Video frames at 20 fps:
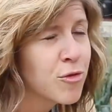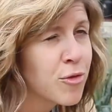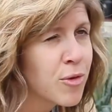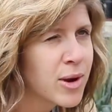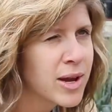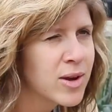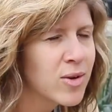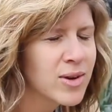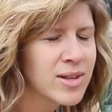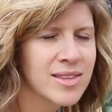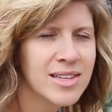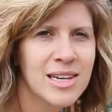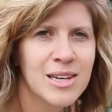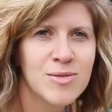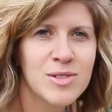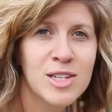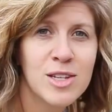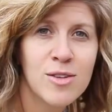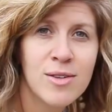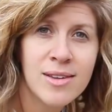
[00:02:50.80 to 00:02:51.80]
fragrant
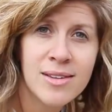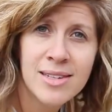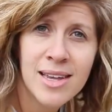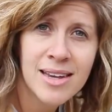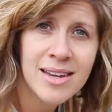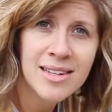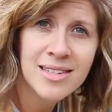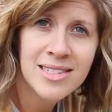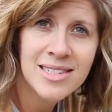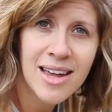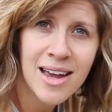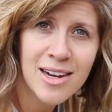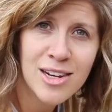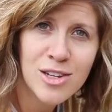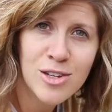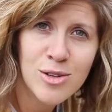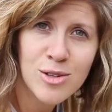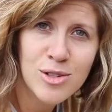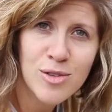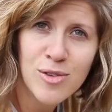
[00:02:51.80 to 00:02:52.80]
leaves that you can take inside
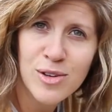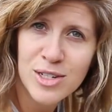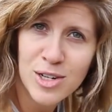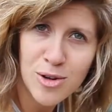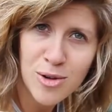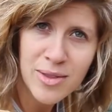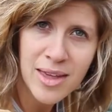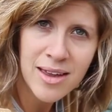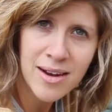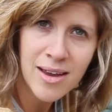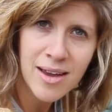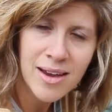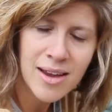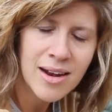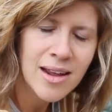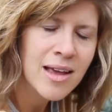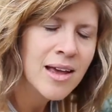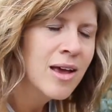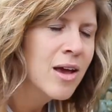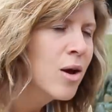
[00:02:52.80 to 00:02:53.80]
and use for dinner that night.
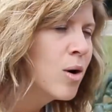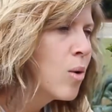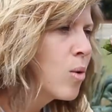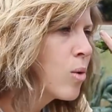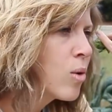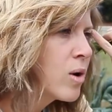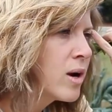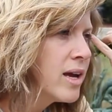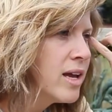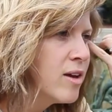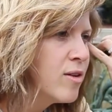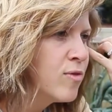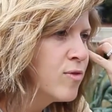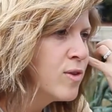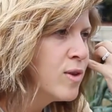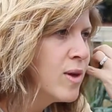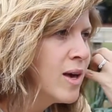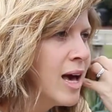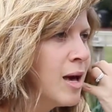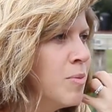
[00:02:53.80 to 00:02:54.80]
Or if
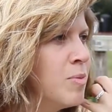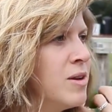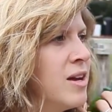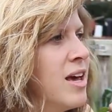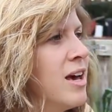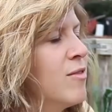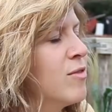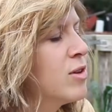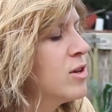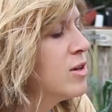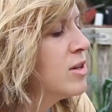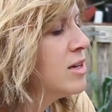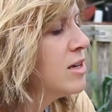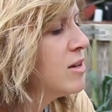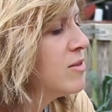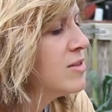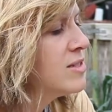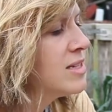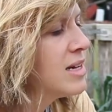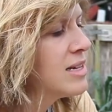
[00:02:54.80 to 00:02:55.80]
you happen to have a good
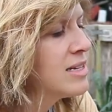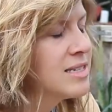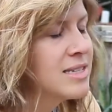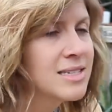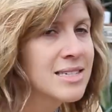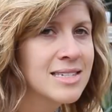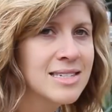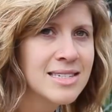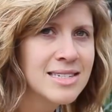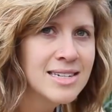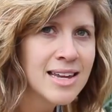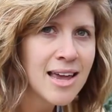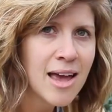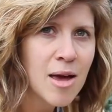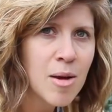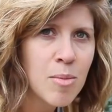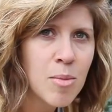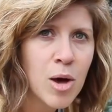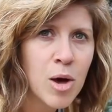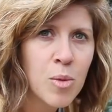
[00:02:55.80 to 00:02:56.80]
enough size
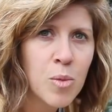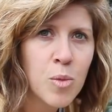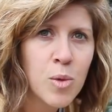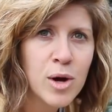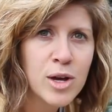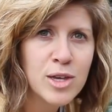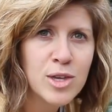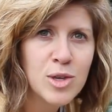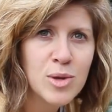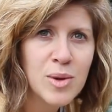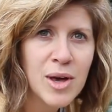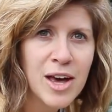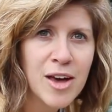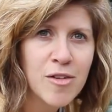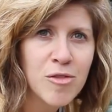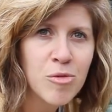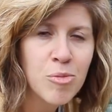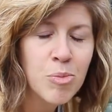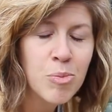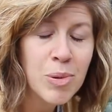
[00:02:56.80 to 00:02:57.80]
stem on what you
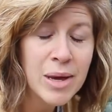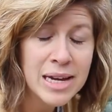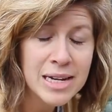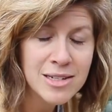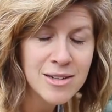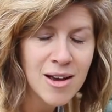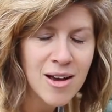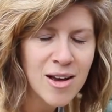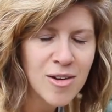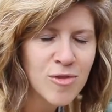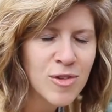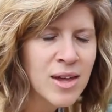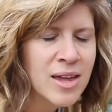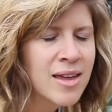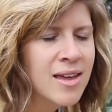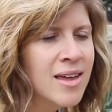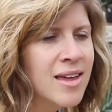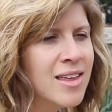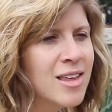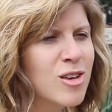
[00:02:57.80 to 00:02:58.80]
have picked off,
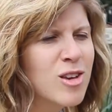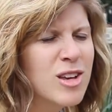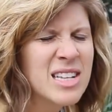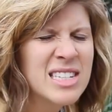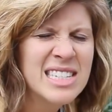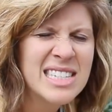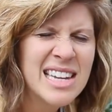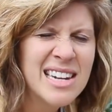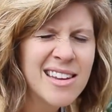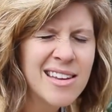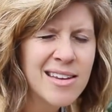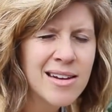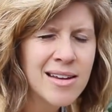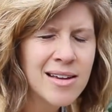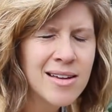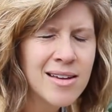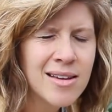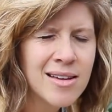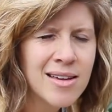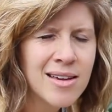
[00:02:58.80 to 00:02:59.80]
you can set it
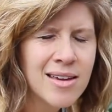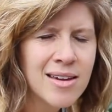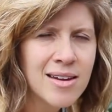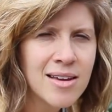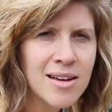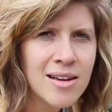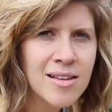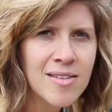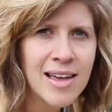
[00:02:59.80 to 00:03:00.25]
in a